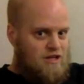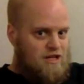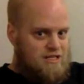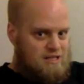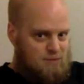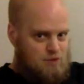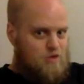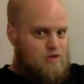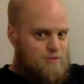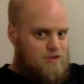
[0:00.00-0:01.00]
is episode
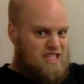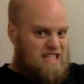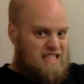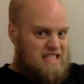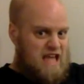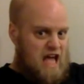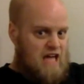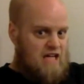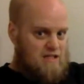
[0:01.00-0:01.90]
number 69.